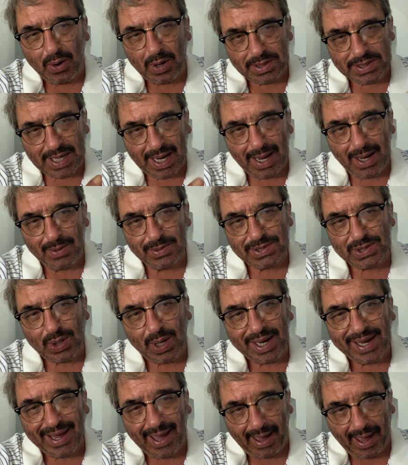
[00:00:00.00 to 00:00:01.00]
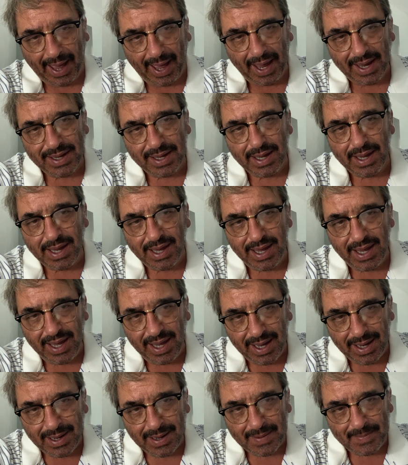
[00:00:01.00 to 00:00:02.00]
are towns like
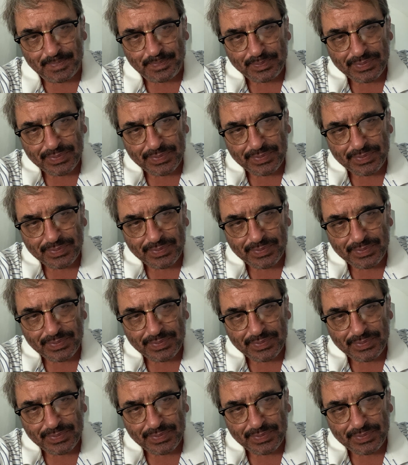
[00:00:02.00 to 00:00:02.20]
Ajijic,